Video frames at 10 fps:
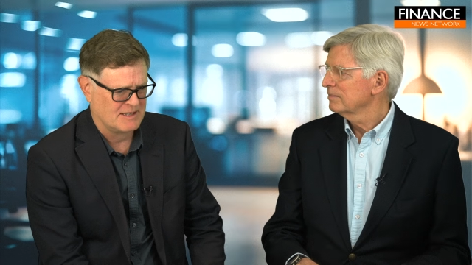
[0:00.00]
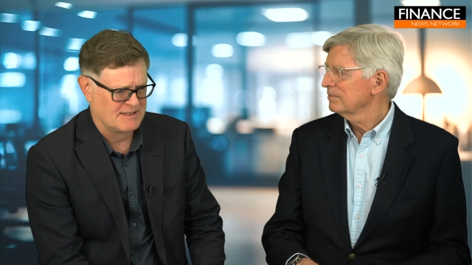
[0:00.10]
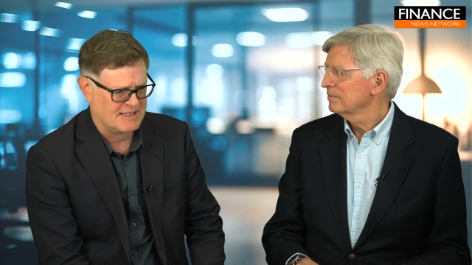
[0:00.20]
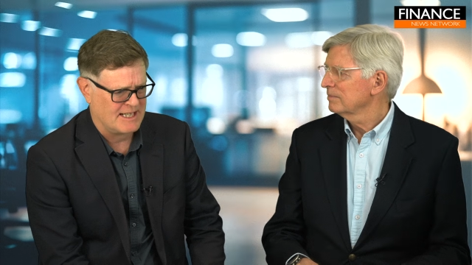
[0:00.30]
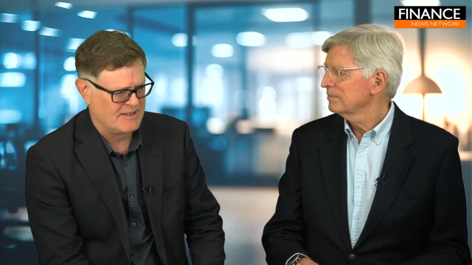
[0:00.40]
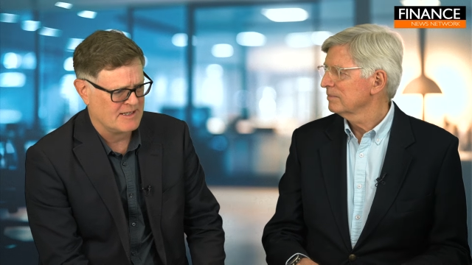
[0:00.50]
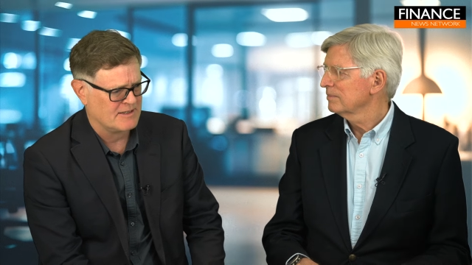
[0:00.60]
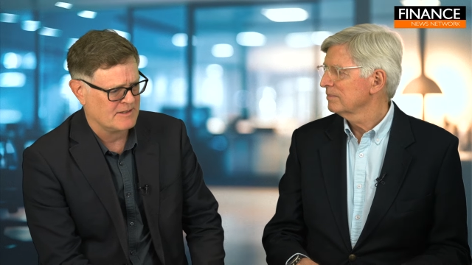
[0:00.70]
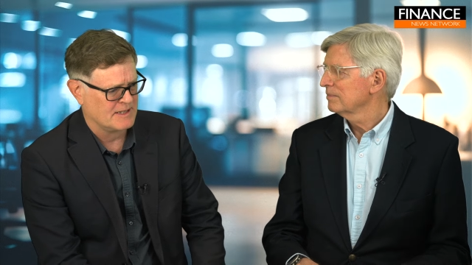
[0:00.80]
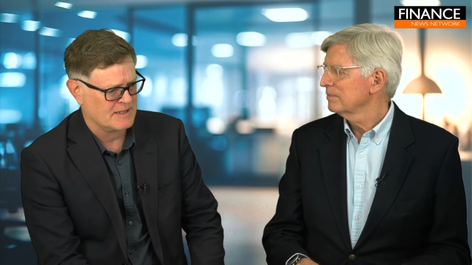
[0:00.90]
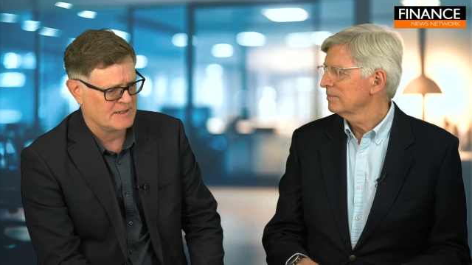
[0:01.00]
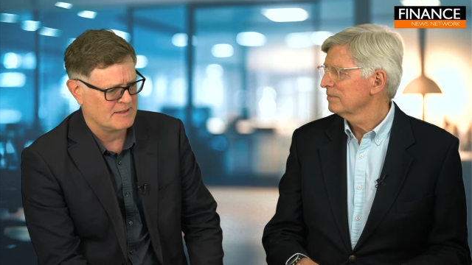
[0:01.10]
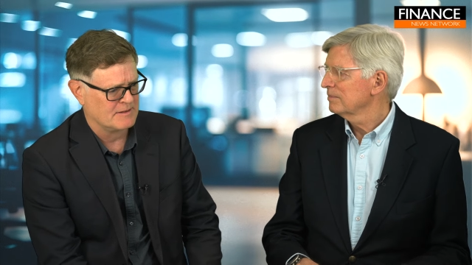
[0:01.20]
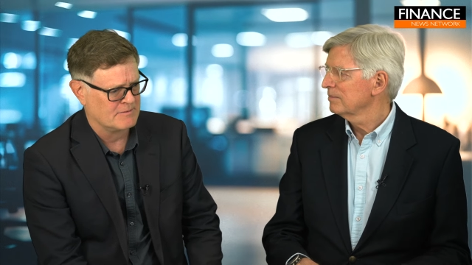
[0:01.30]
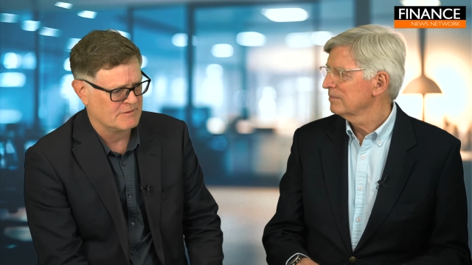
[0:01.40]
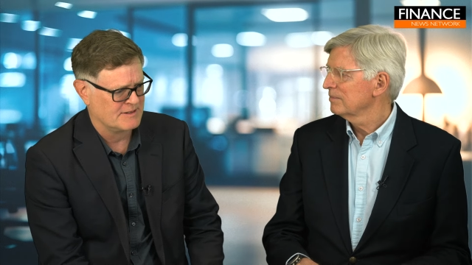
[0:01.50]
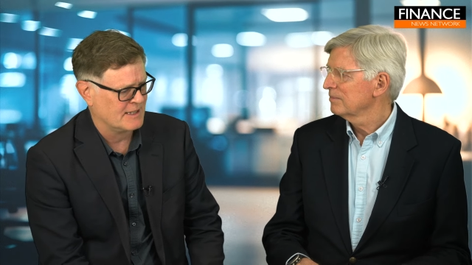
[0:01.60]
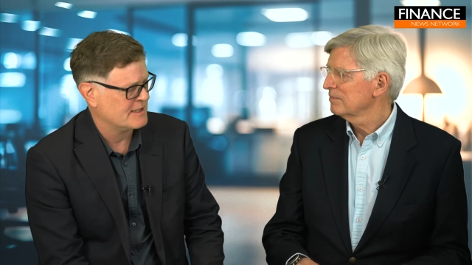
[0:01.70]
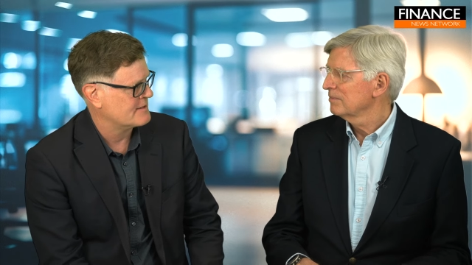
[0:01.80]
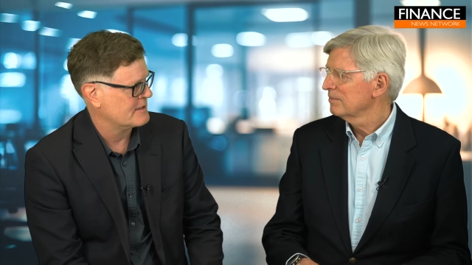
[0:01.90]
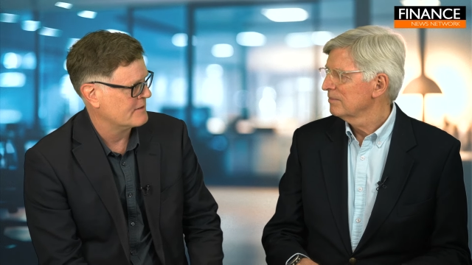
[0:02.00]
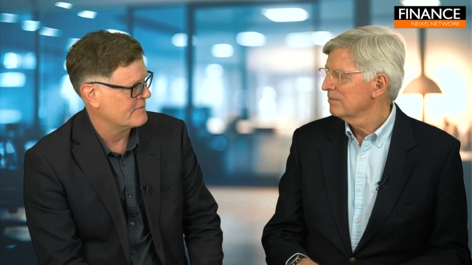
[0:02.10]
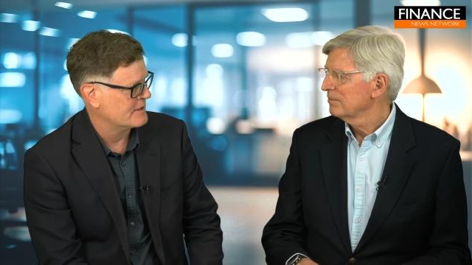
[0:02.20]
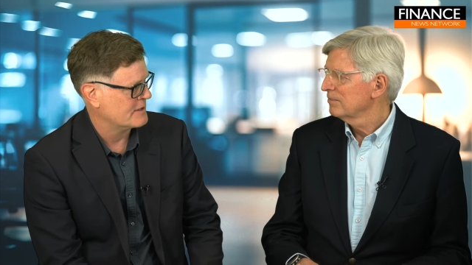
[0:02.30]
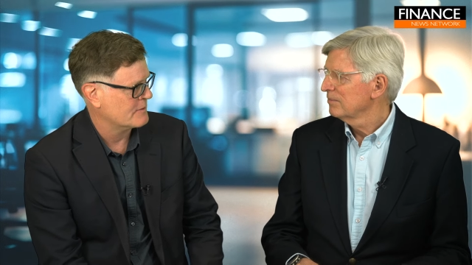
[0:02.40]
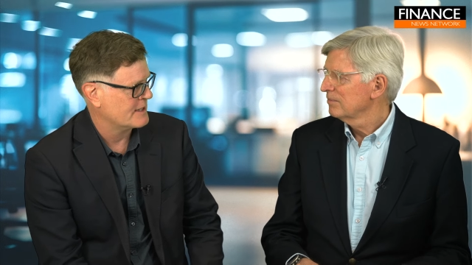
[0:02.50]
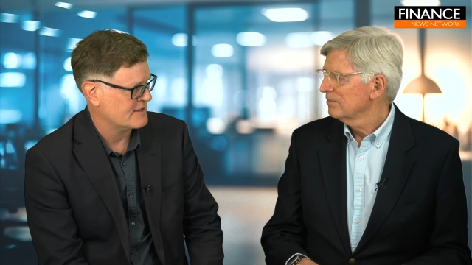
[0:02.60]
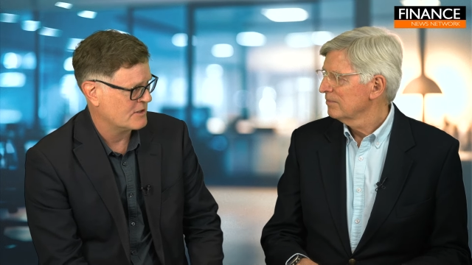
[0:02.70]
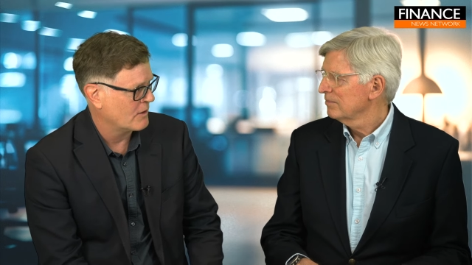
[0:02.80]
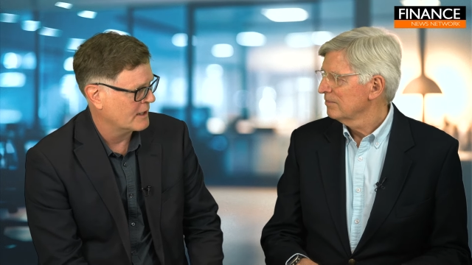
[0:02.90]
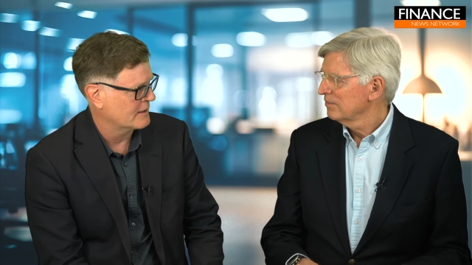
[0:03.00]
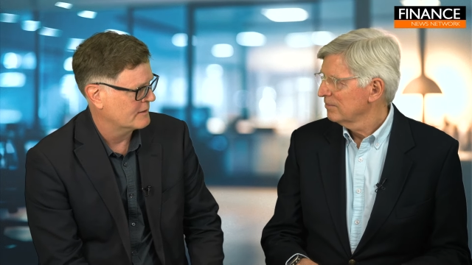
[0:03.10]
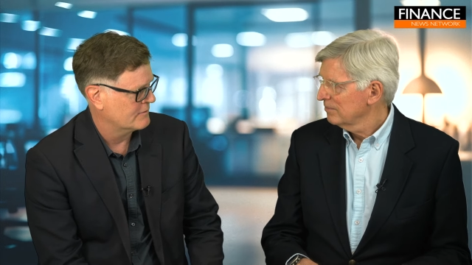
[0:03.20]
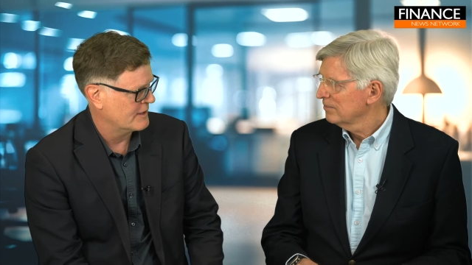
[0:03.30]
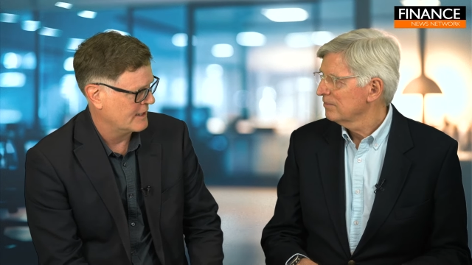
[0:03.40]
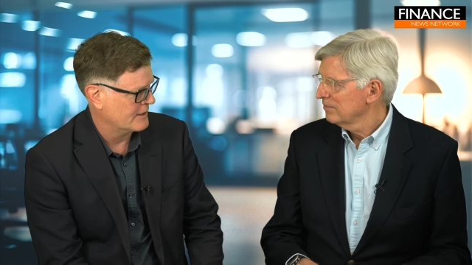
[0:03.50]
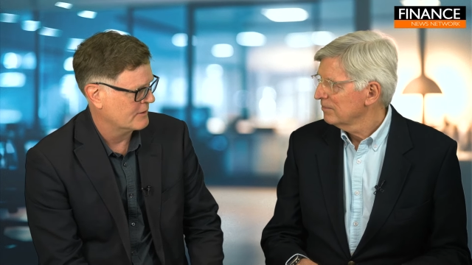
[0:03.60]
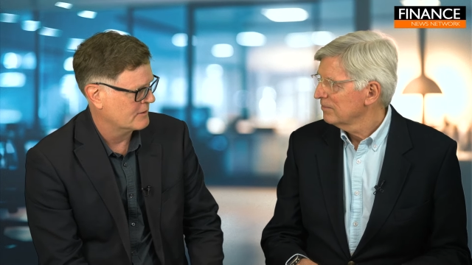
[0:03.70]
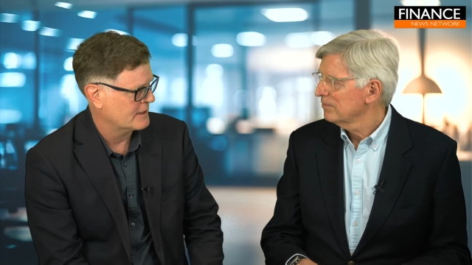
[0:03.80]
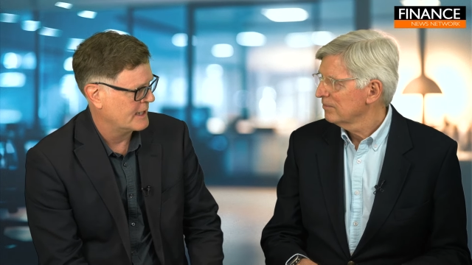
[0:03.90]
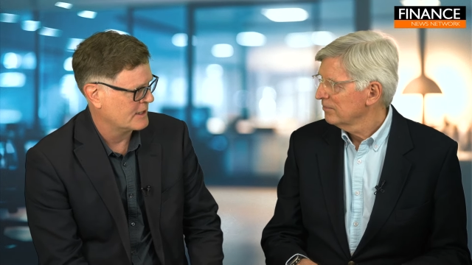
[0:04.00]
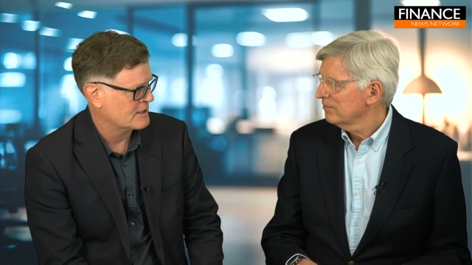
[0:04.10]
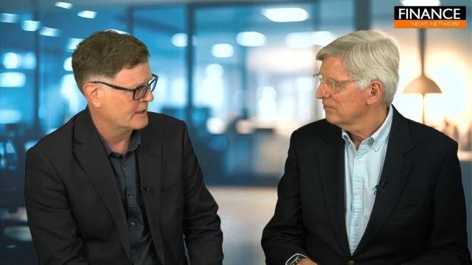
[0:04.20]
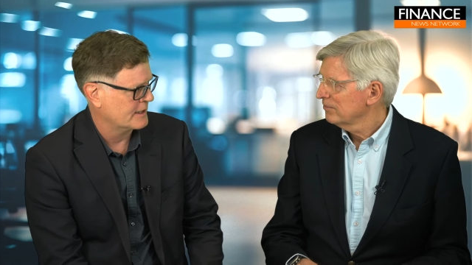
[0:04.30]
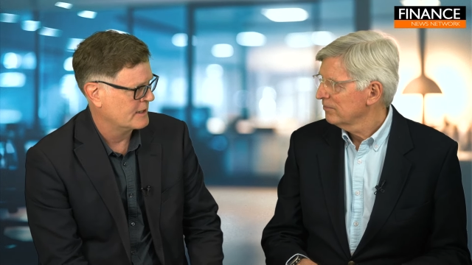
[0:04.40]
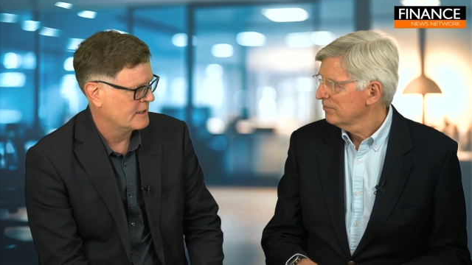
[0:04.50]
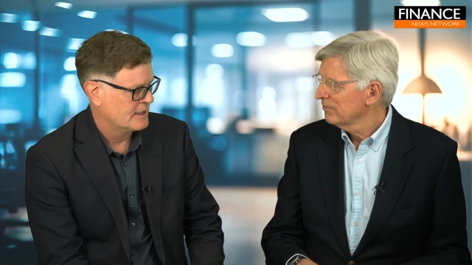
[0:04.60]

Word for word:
Speaker 1: astounded at the resiliency of the US dollar value, actually.